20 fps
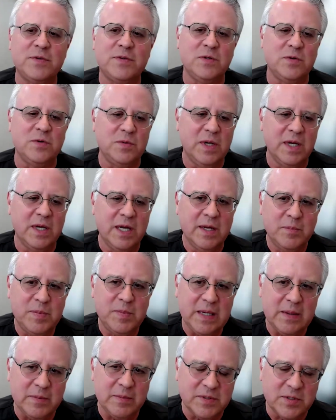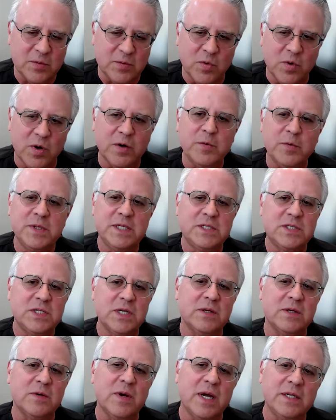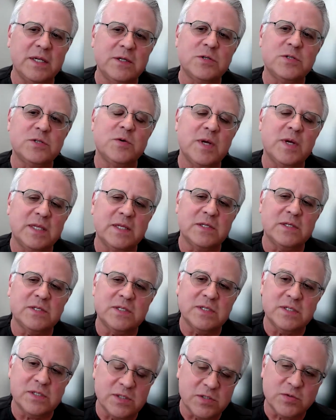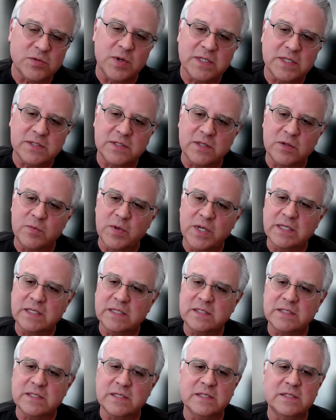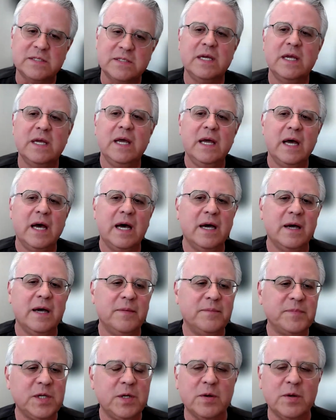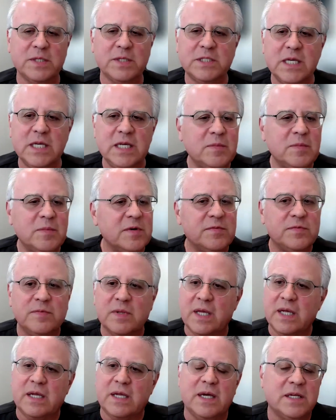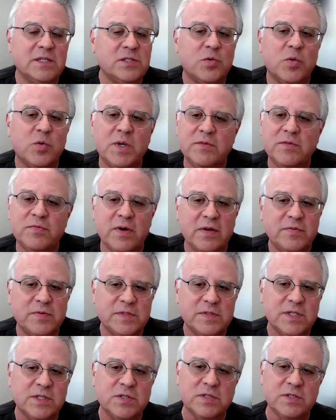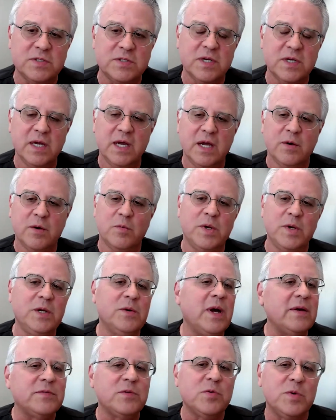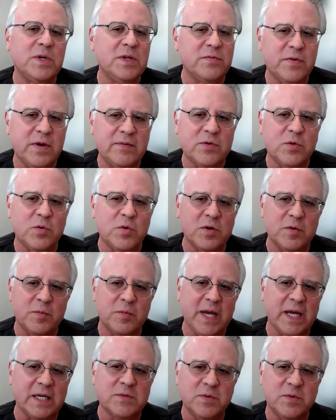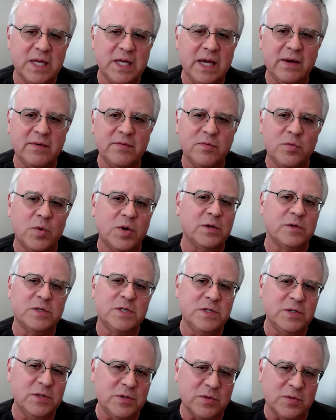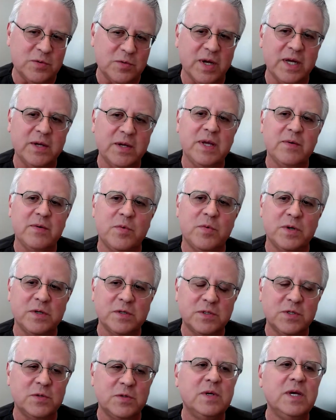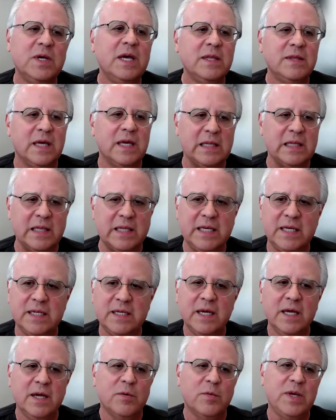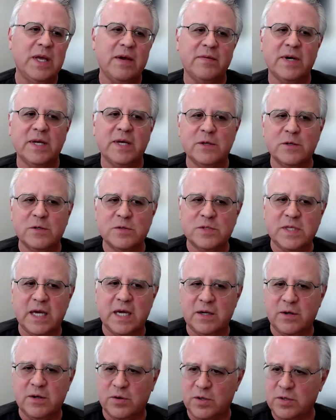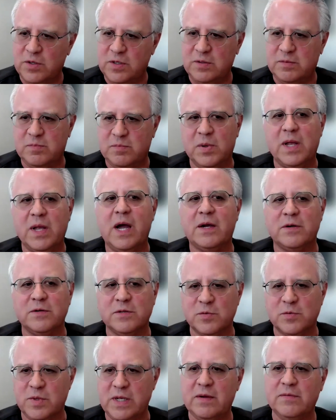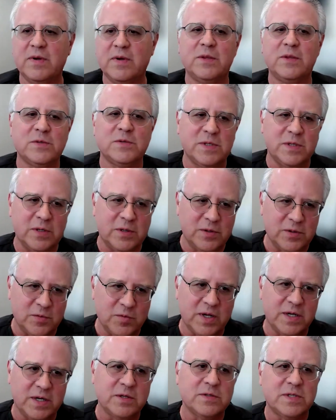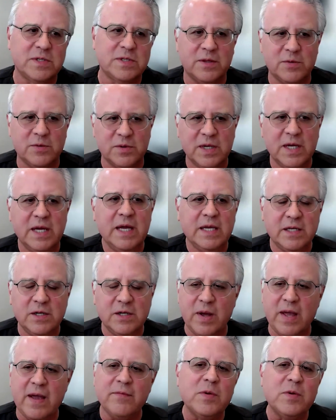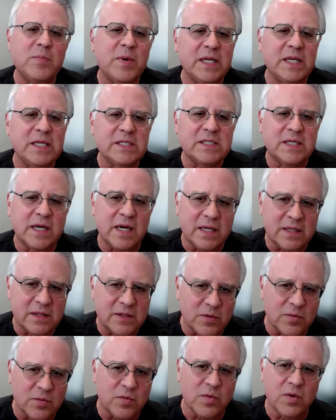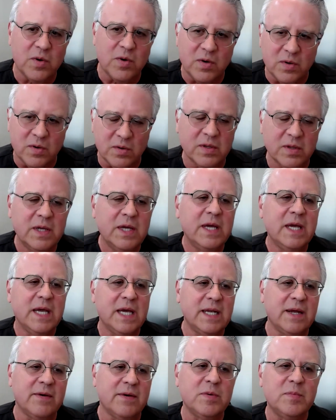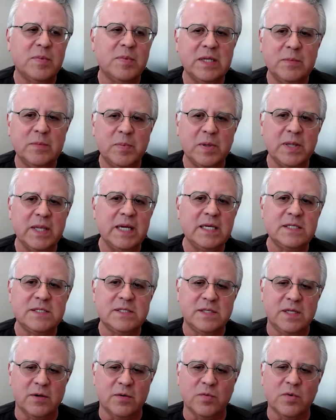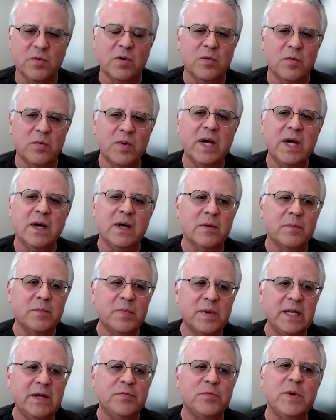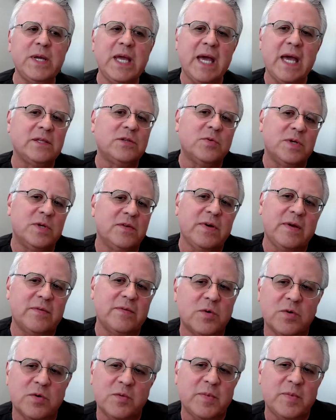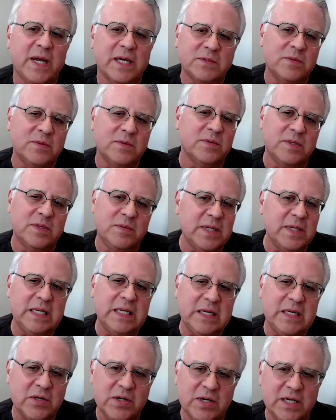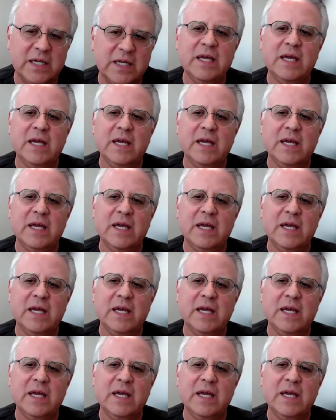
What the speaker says: to be able to work with each other, understand the strengths and the weaknesses. A team of like us, 25 physicians, we don't have 25 quarterbacks. We have one or two, right? We one or two that lead. We have others that are good blockers. We have others that are good runners. Everybody's got their role, and everybody plays their role well. But if we had 25 quarterbacks, we wouldn't be any good.